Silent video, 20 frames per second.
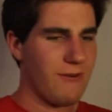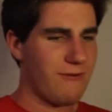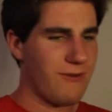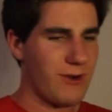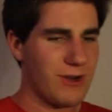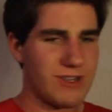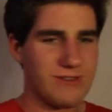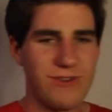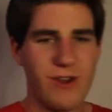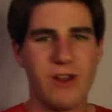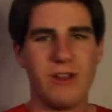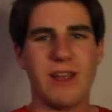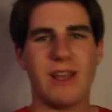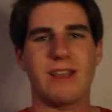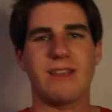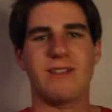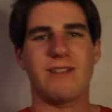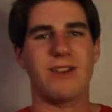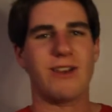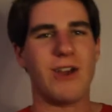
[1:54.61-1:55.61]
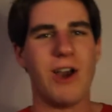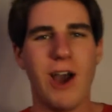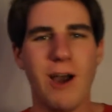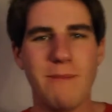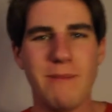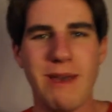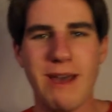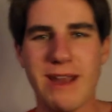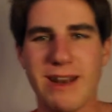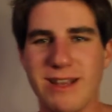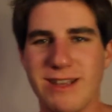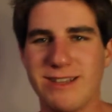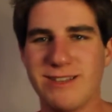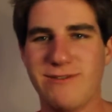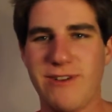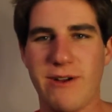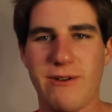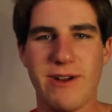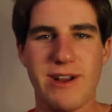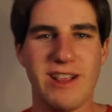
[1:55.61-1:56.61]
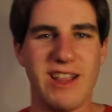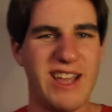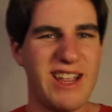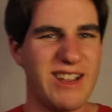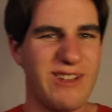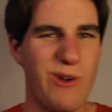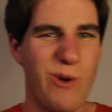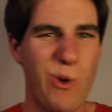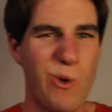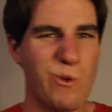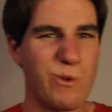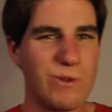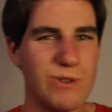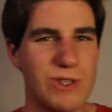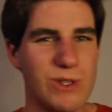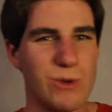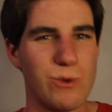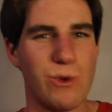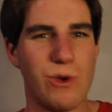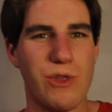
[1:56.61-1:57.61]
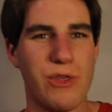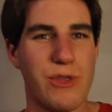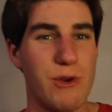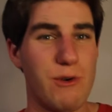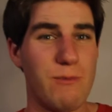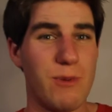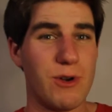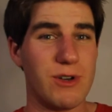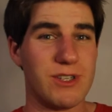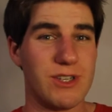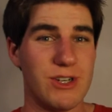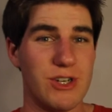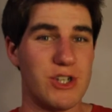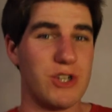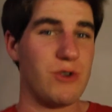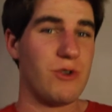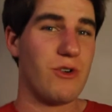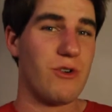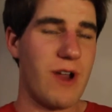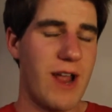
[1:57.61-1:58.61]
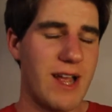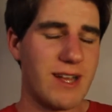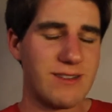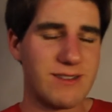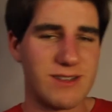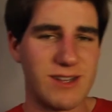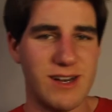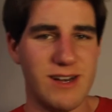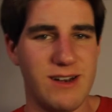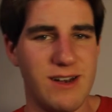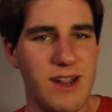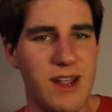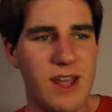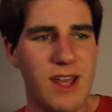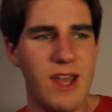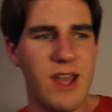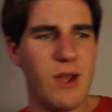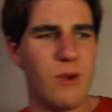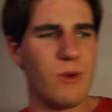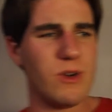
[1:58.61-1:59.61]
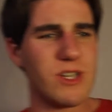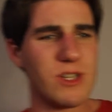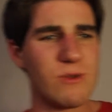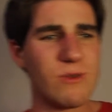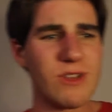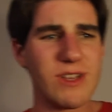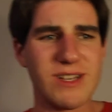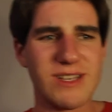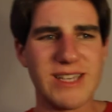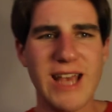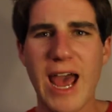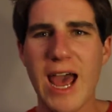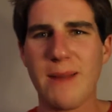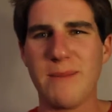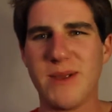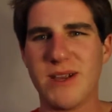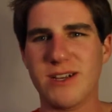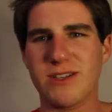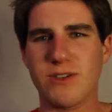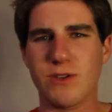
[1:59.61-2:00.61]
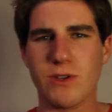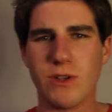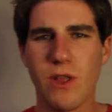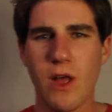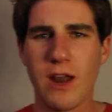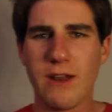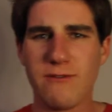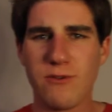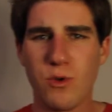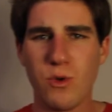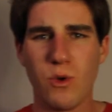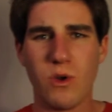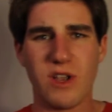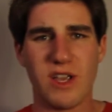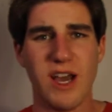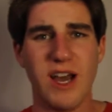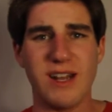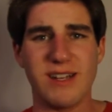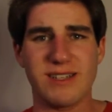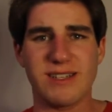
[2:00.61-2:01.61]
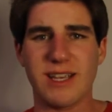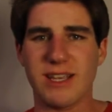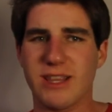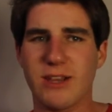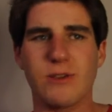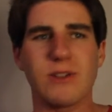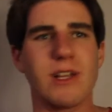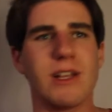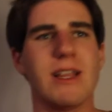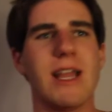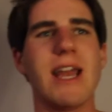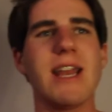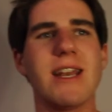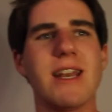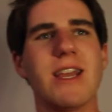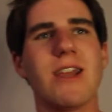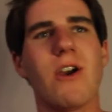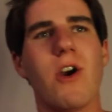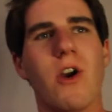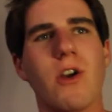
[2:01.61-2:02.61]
First of all, like the combat is very like old school third-person shooter-esque, and which is really sad because there's a lot of cool guns. Like there's a lightning